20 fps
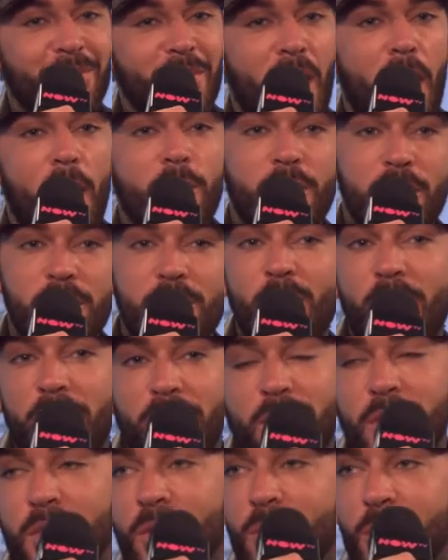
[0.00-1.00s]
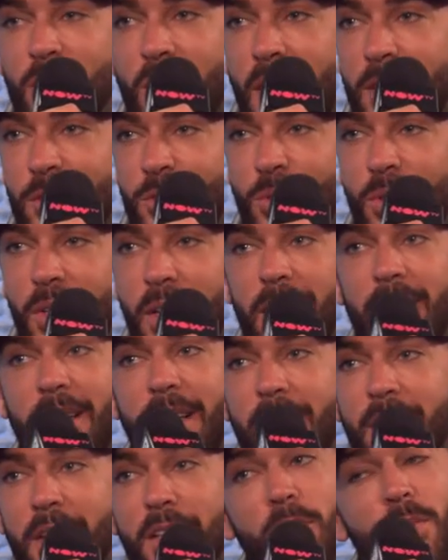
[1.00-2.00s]
I'll just do it for as long as I enjoy it.
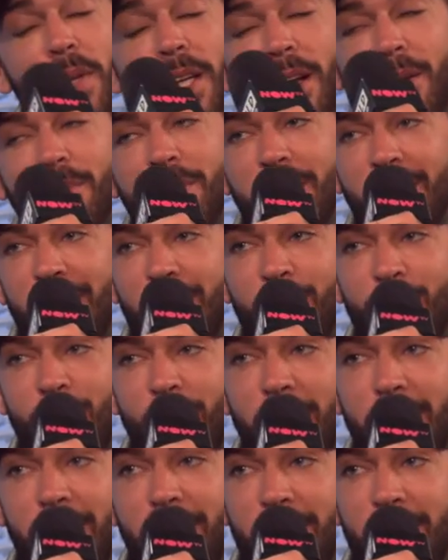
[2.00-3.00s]
And at the minute, I'm still enjoying it.